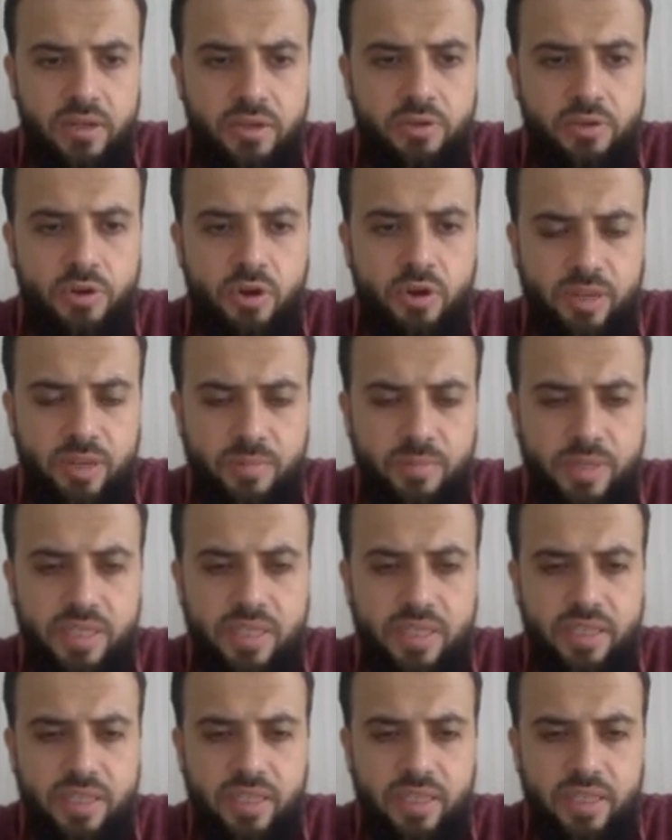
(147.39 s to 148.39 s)
you know
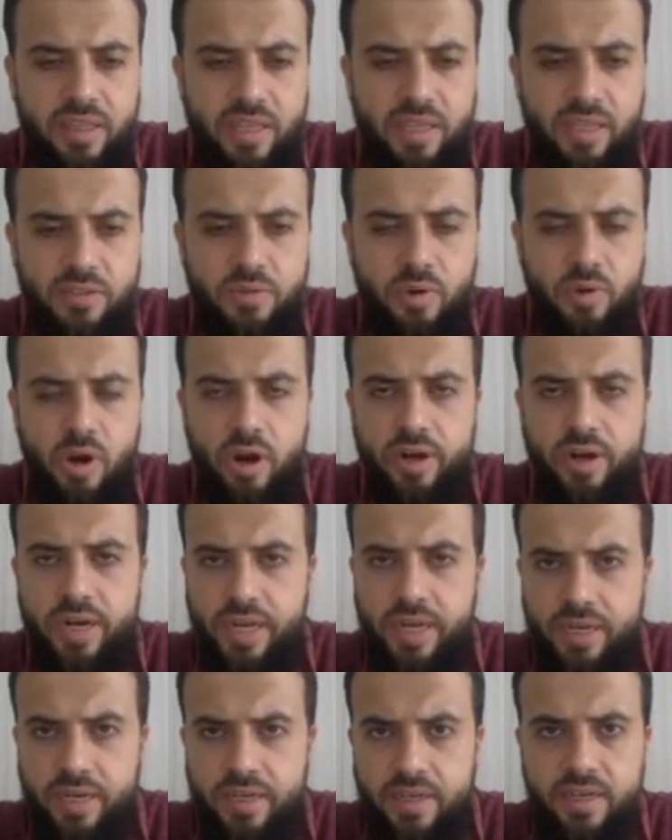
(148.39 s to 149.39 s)
immediately that you are
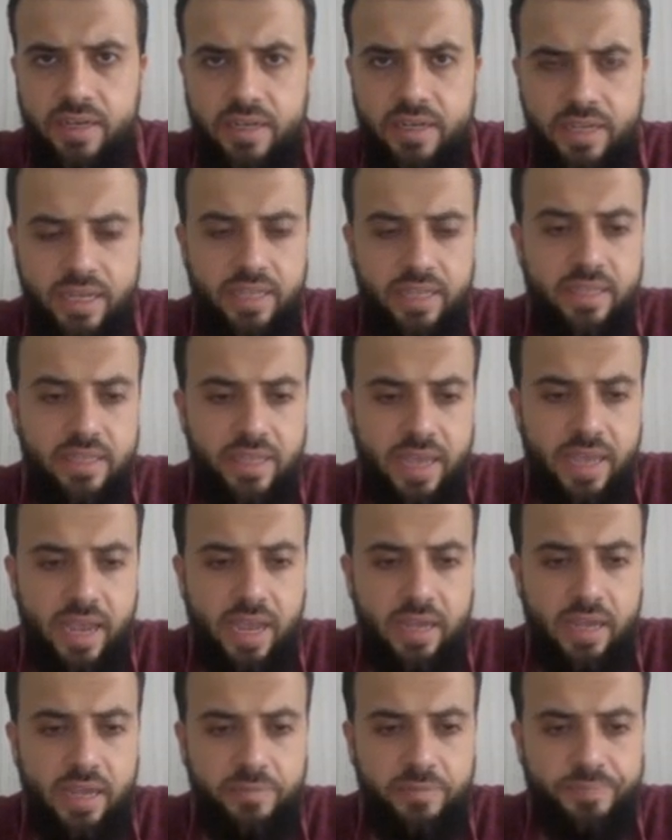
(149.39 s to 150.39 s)
in
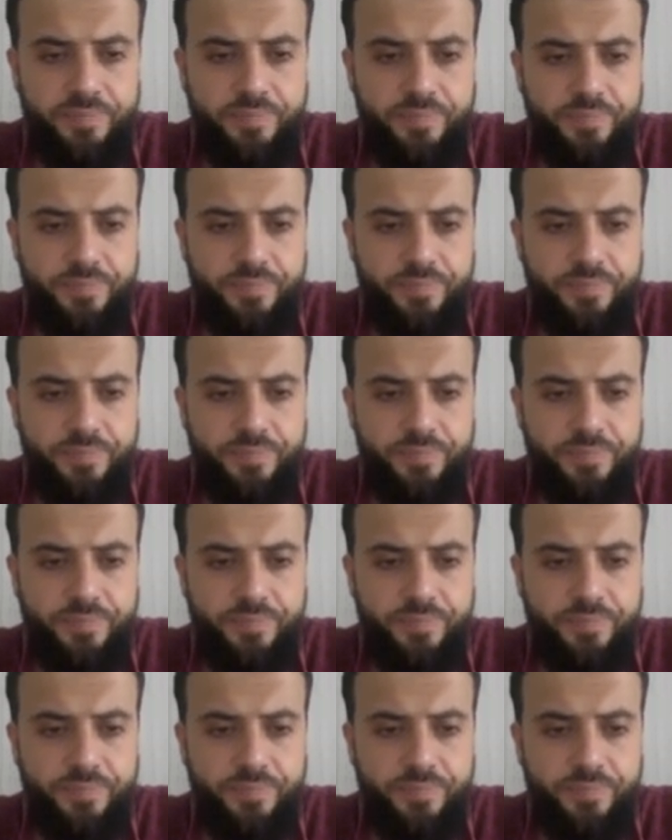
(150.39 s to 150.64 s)
India.